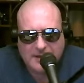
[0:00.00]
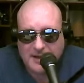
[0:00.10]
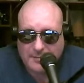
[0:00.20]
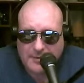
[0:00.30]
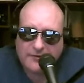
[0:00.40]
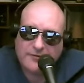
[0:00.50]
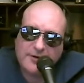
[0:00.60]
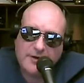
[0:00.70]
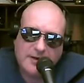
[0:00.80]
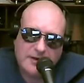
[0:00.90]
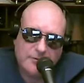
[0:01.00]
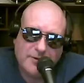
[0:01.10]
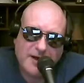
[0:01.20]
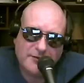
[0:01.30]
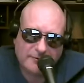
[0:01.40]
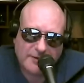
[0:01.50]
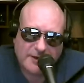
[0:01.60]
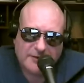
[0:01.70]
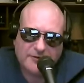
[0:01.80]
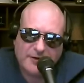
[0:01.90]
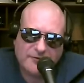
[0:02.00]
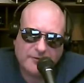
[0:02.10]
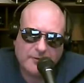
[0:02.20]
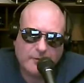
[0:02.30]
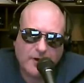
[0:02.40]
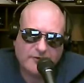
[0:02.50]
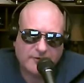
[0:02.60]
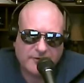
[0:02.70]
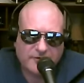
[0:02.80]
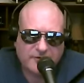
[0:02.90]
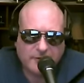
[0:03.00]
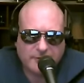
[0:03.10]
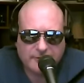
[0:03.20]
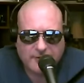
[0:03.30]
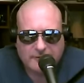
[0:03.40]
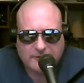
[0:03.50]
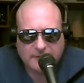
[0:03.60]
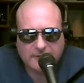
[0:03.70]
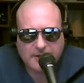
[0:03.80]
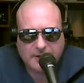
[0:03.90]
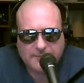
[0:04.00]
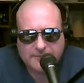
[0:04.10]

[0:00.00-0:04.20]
and I'm not saying that you guys are idiots because you're watching this show, so obviously you're not,